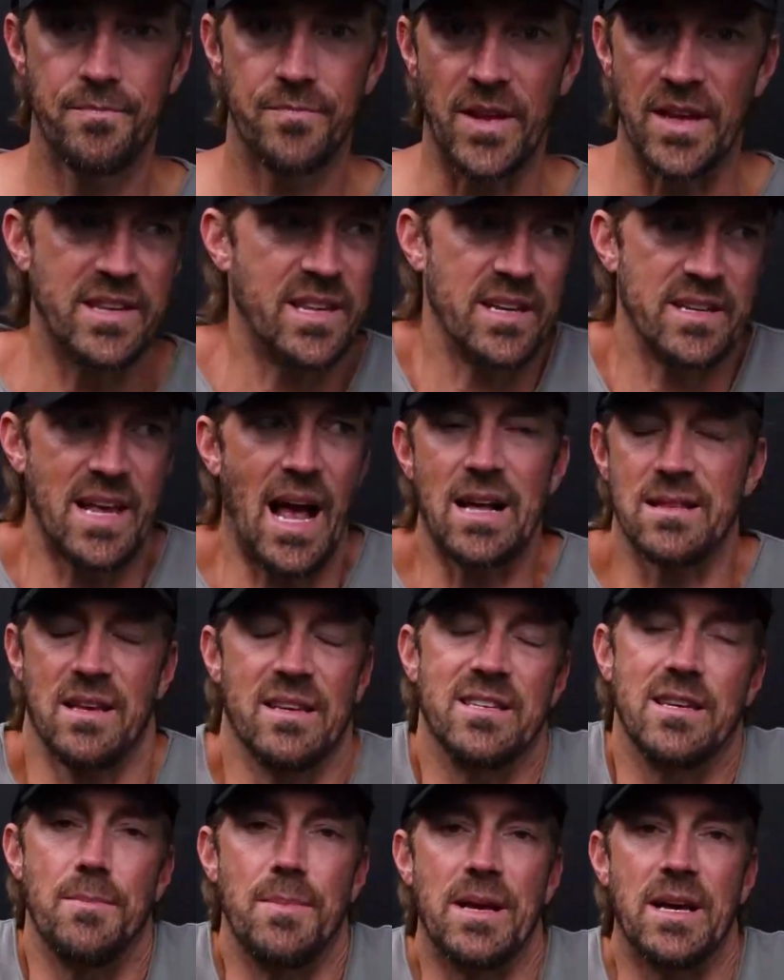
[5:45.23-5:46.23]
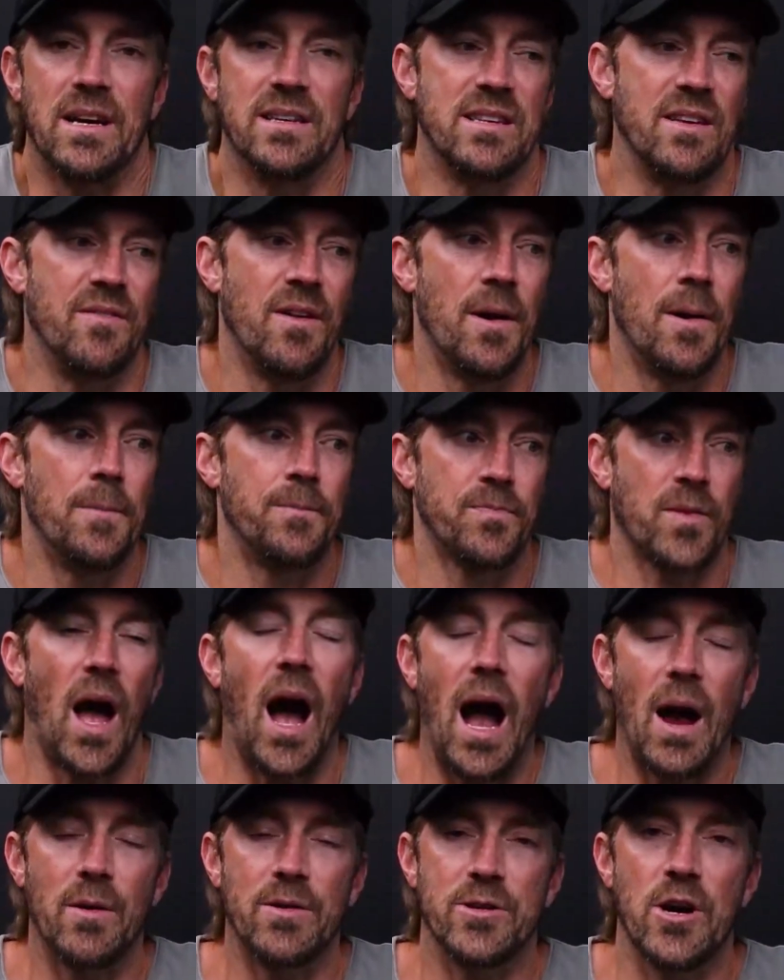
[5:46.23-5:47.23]
It's exactly. I said, because if
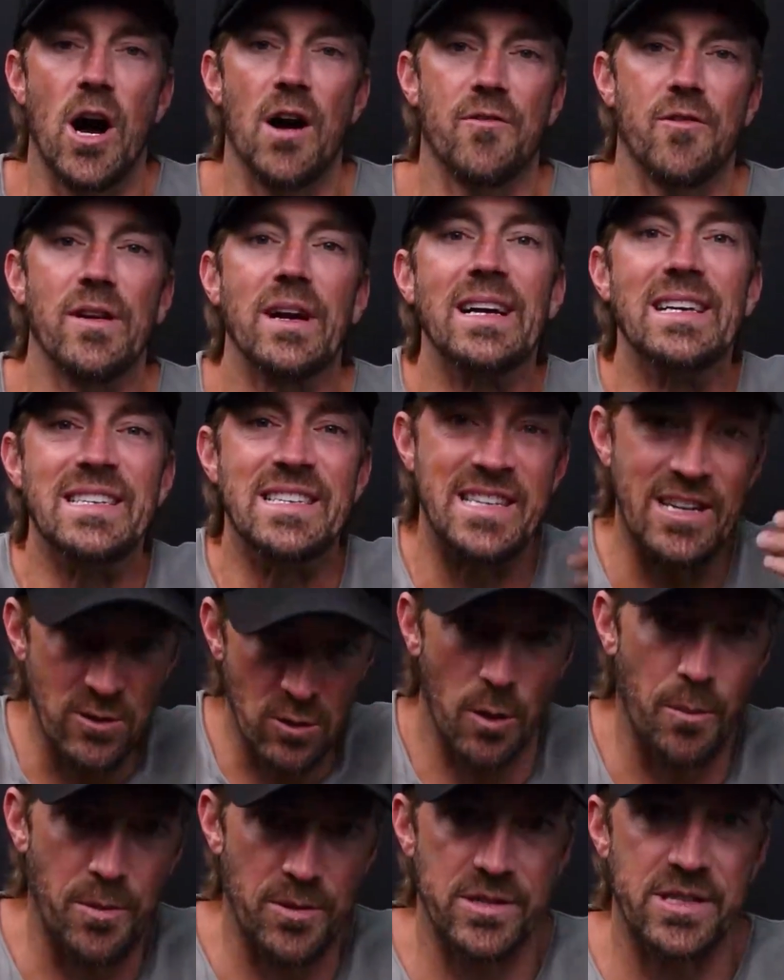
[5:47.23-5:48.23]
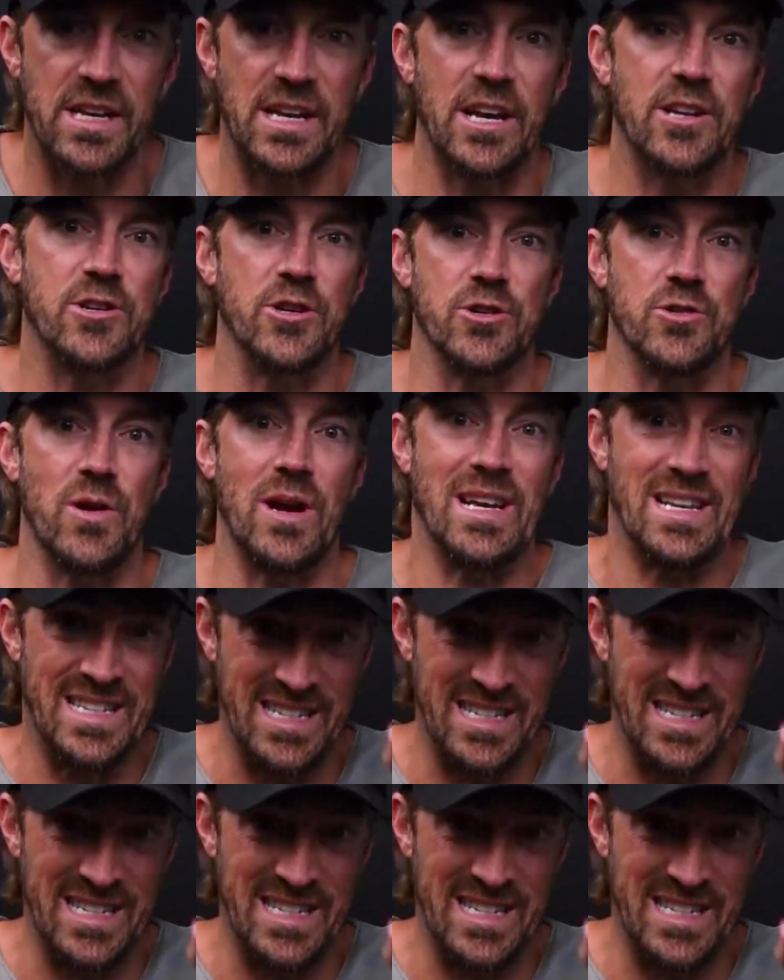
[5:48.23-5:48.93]
I was offering a 0% interest